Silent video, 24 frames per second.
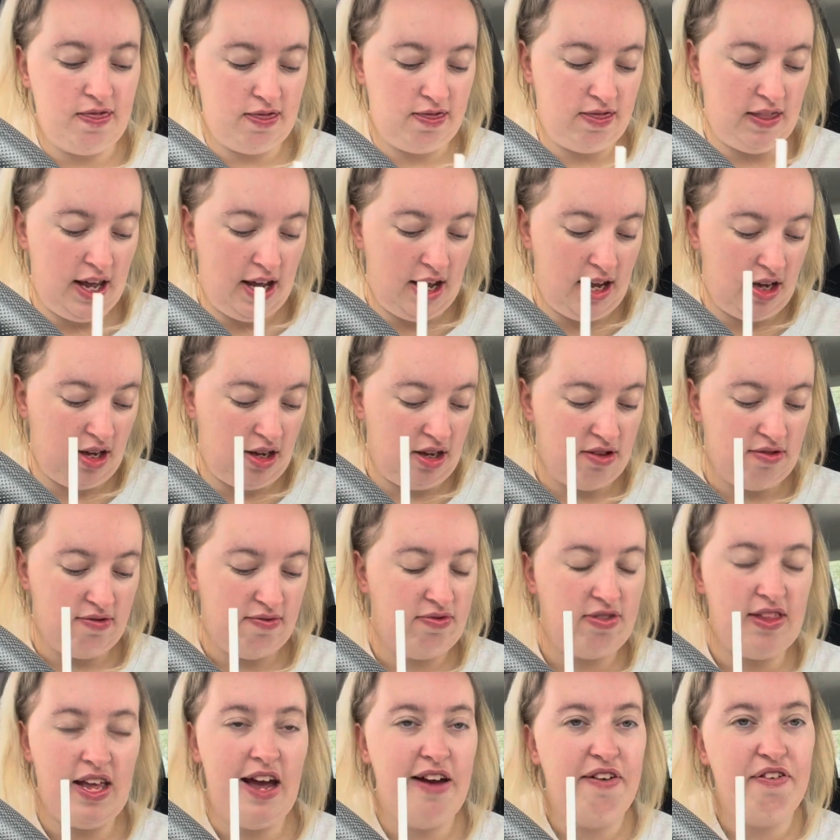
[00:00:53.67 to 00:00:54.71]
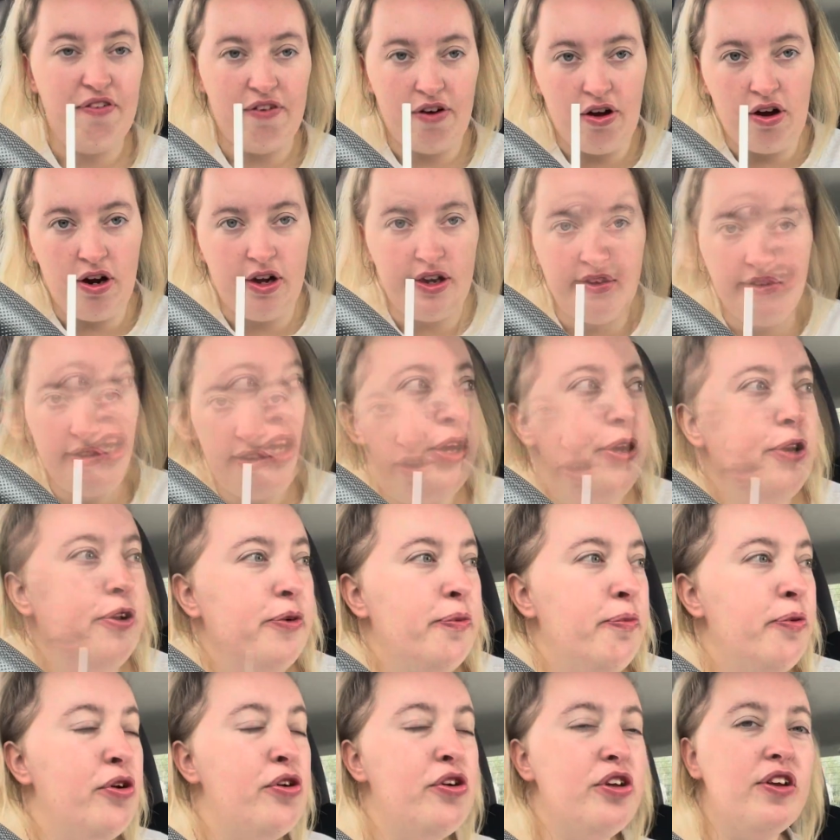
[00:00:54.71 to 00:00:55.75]
They're fine.
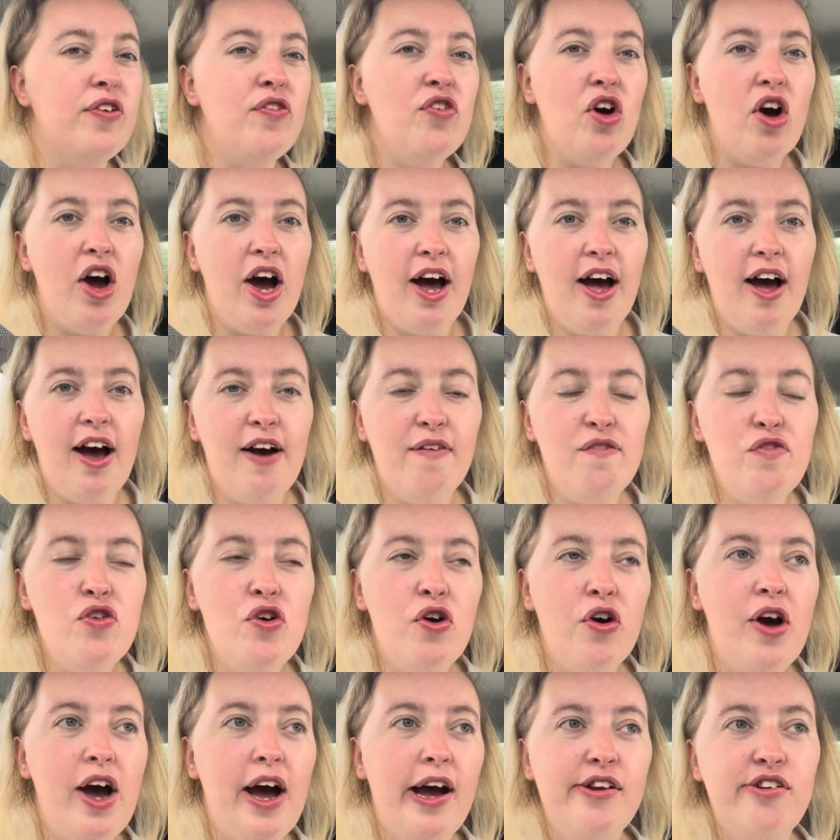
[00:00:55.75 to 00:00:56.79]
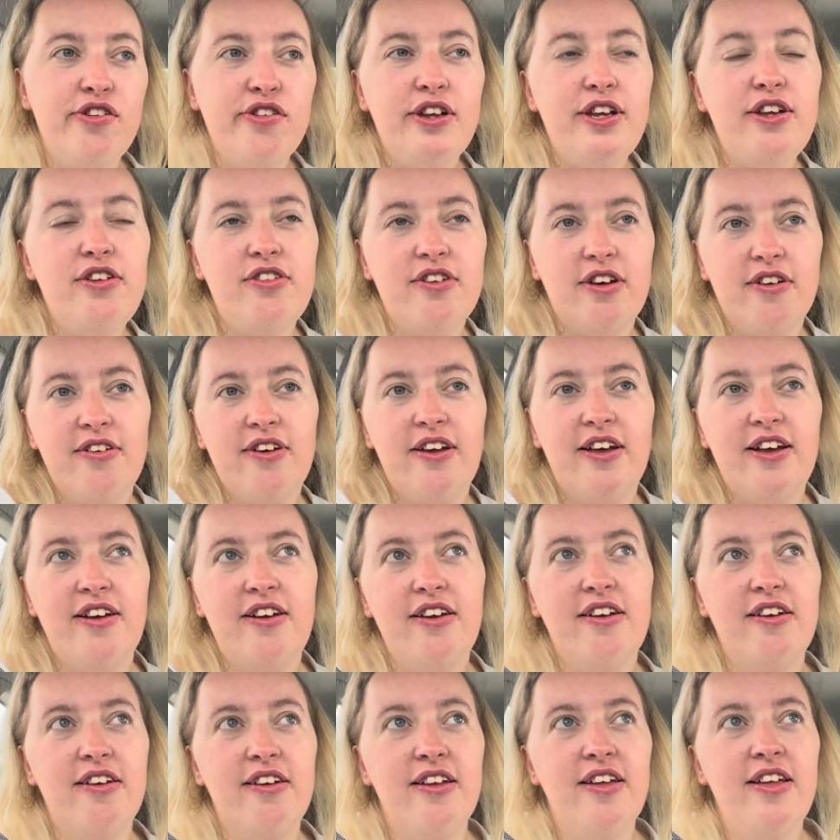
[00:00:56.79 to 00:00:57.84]
Because I've not actually done like
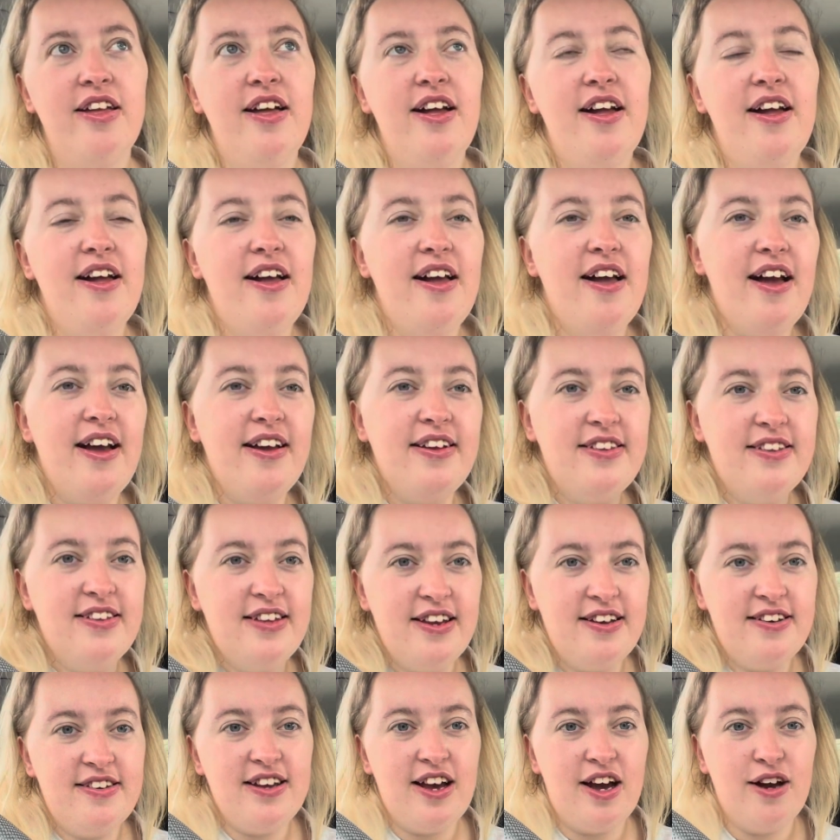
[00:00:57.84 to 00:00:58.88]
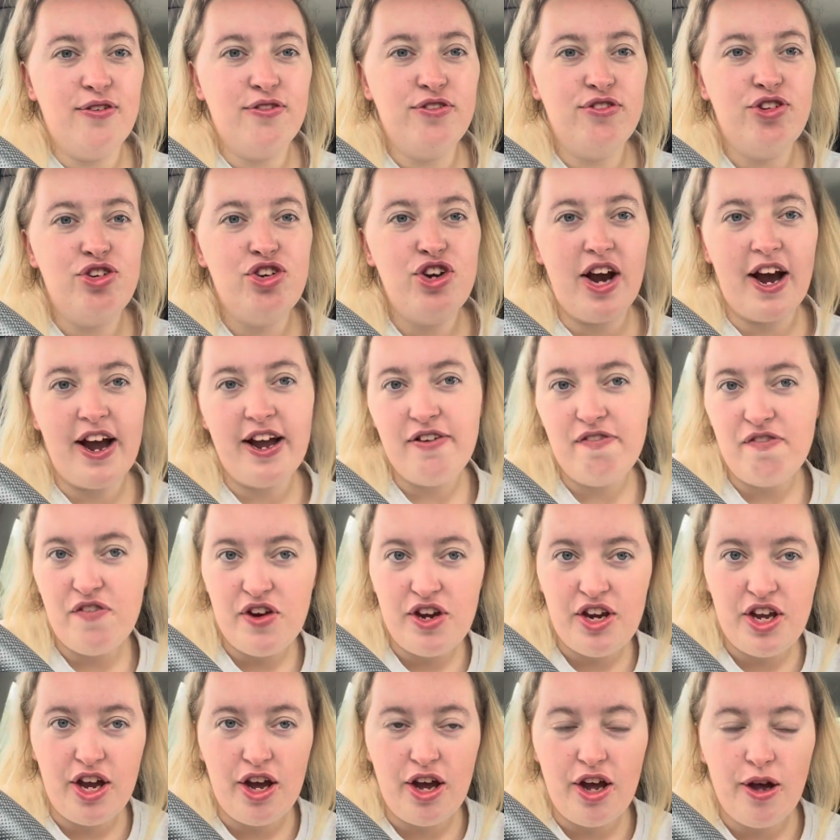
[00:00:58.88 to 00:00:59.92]
a sit down chatty
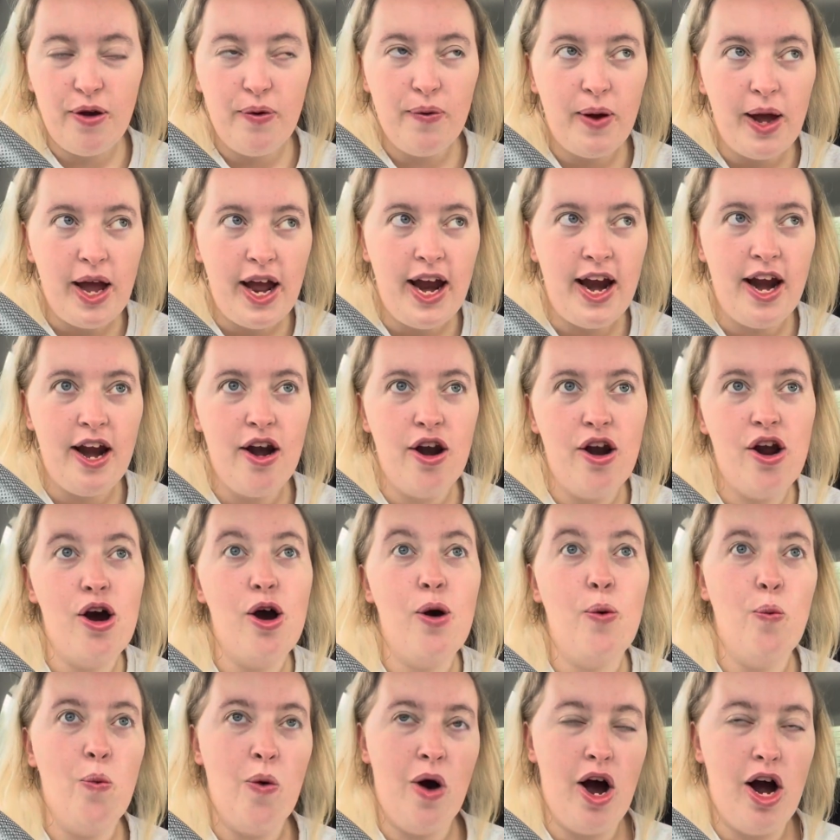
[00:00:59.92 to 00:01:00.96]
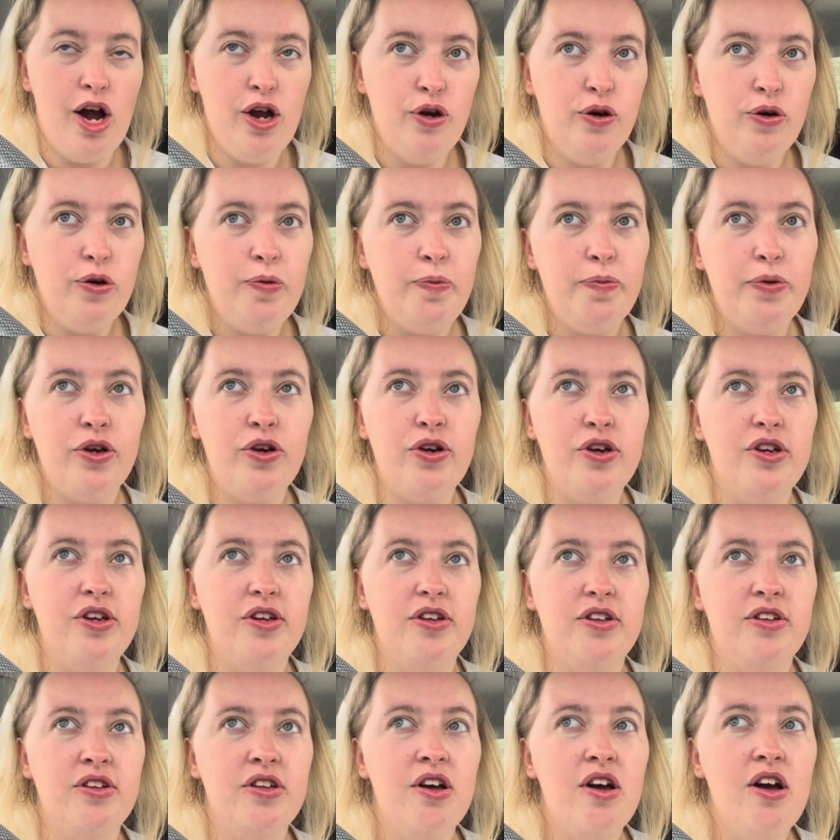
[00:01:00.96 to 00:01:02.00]
video in a while,
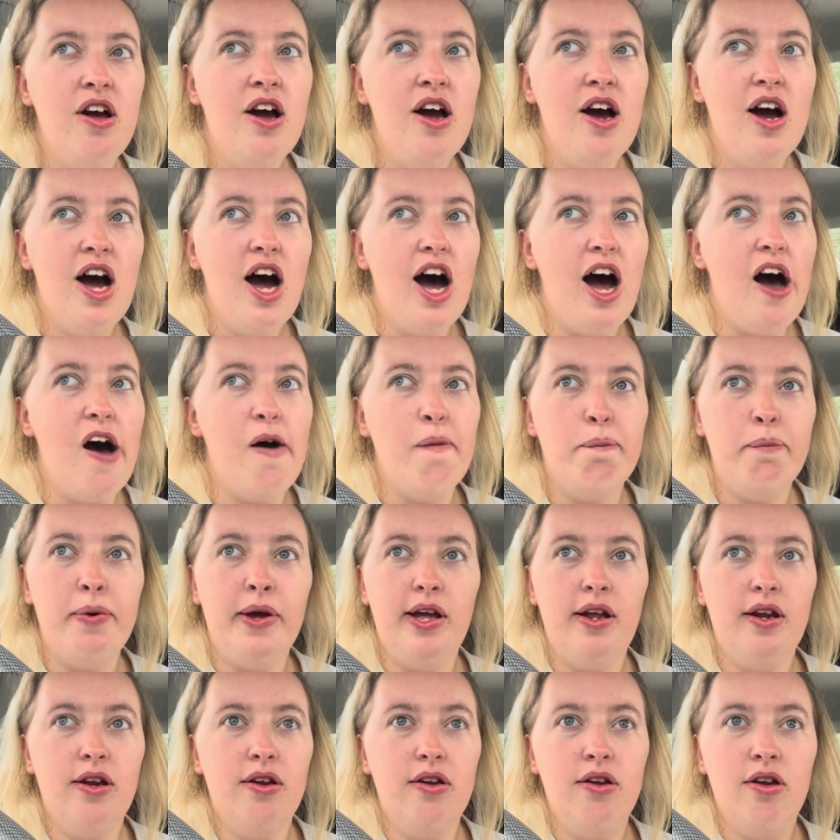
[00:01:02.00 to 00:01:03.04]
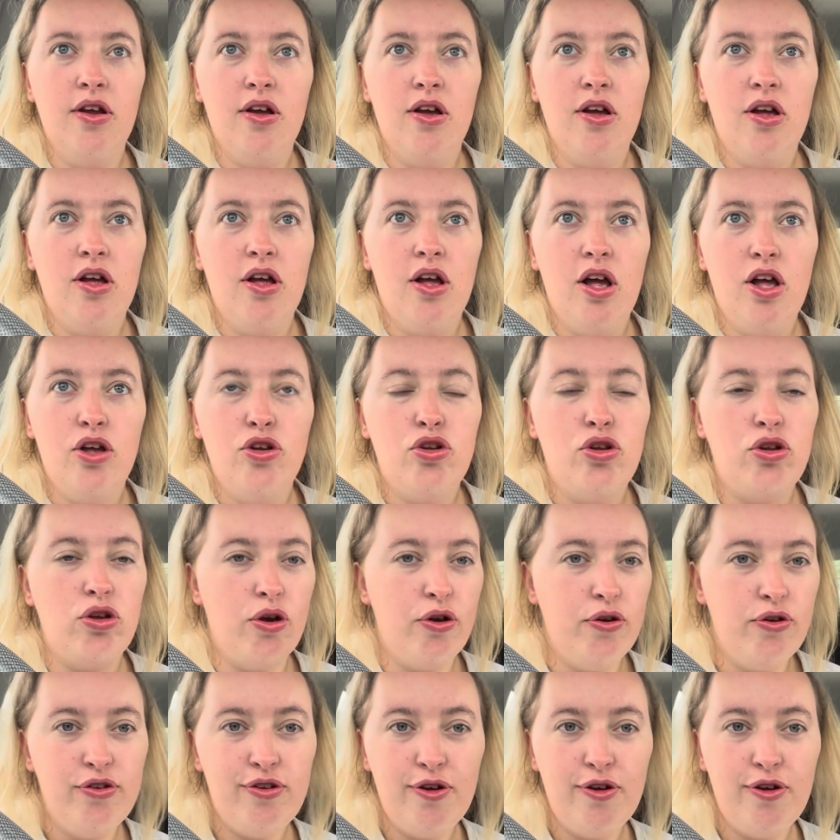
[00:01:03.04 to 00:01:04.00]
because I've been so